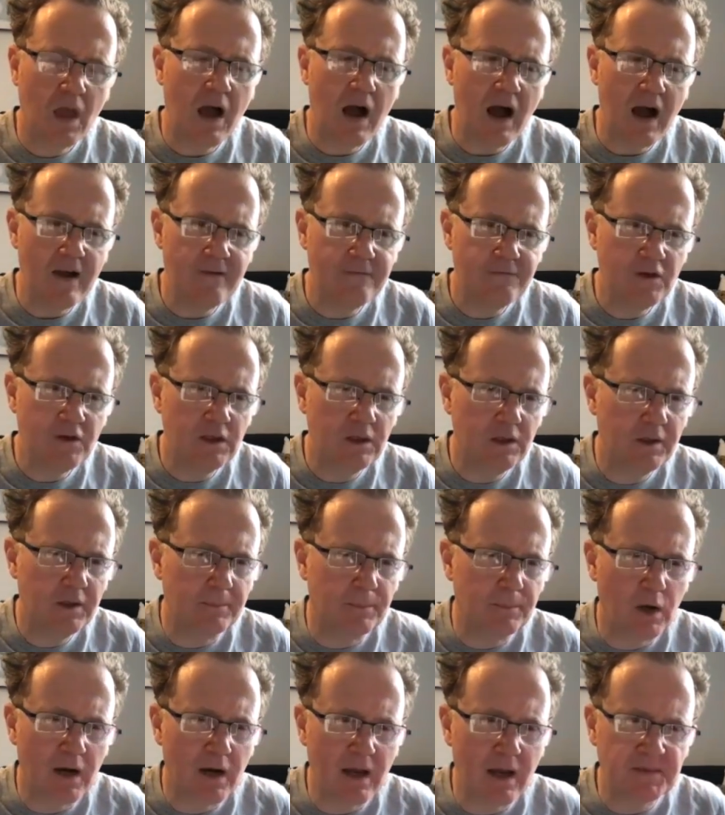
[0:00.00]
I feel that
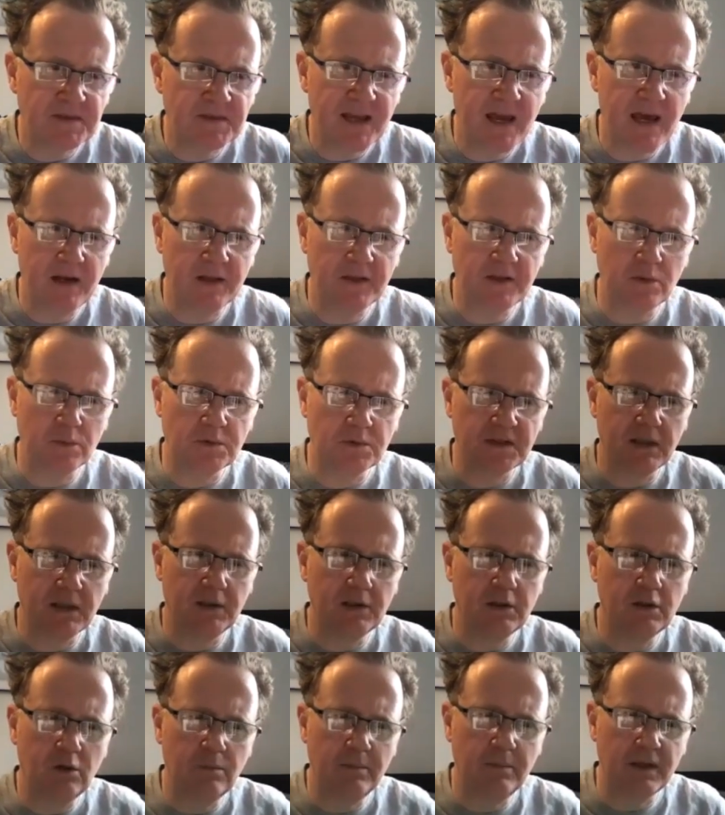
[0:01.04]
perhaps Canada was a
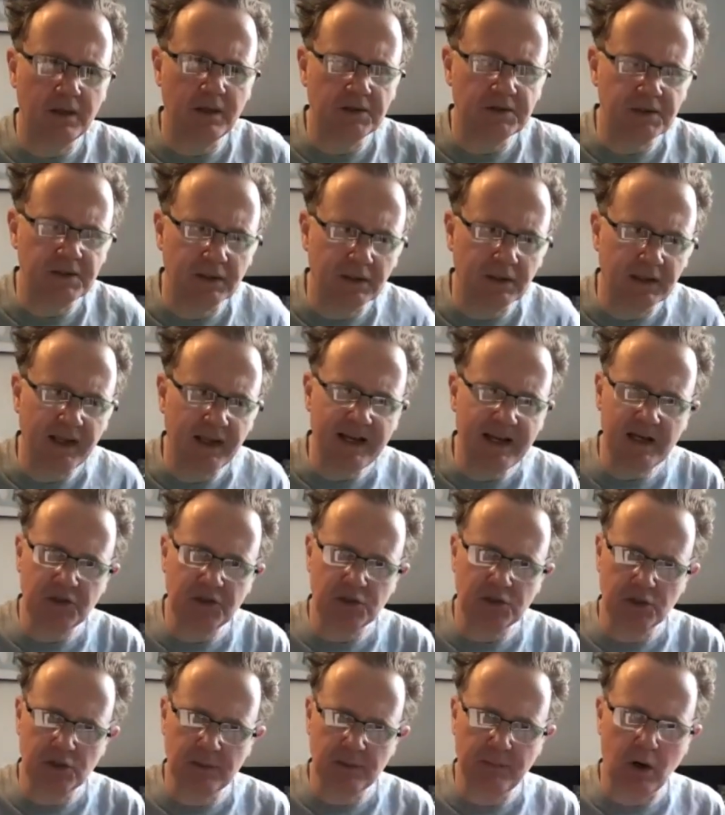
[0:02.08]
little bit late
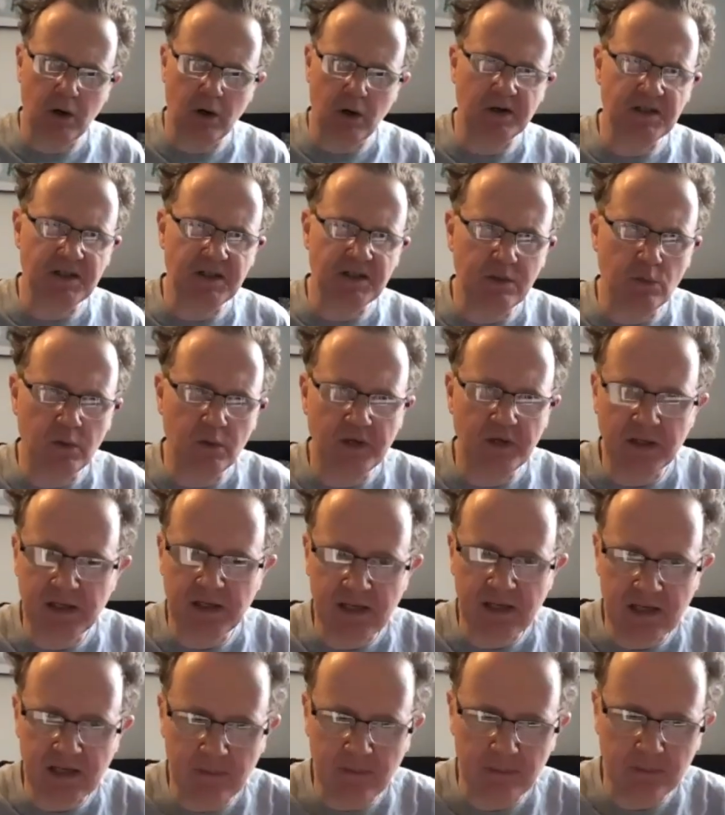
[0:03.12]
to the party when it
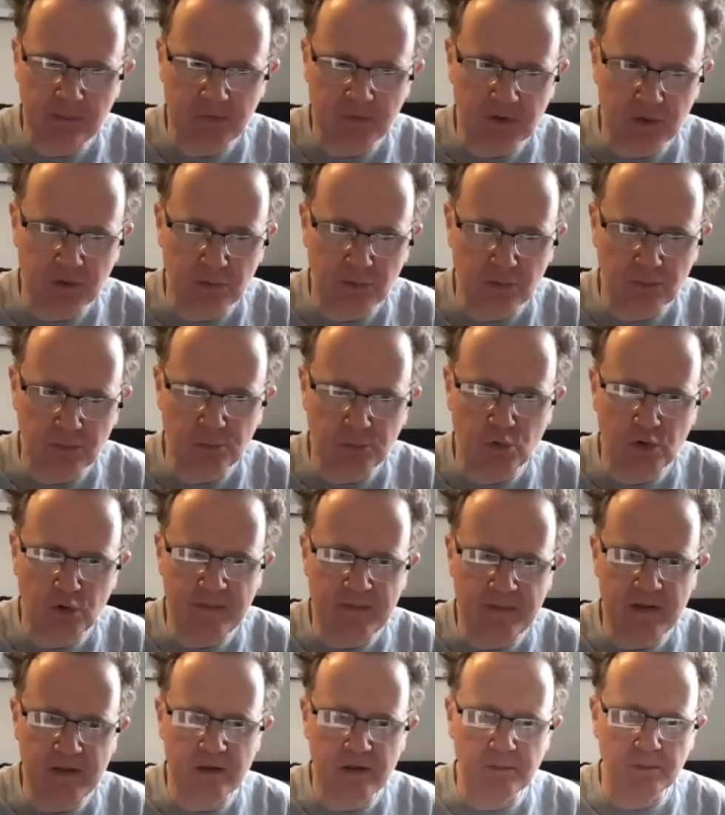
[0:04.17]
came to
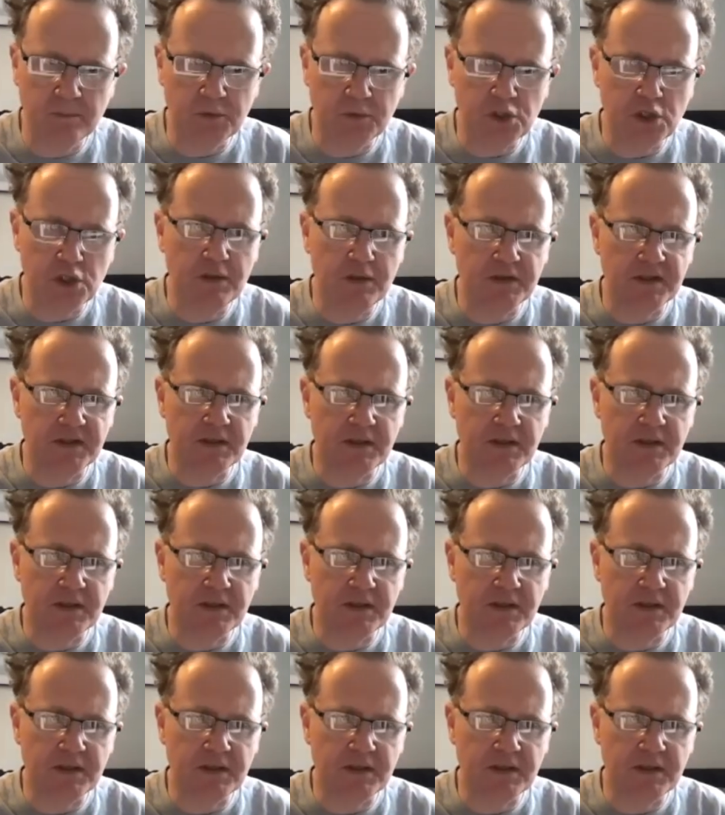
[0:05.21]
premium gins,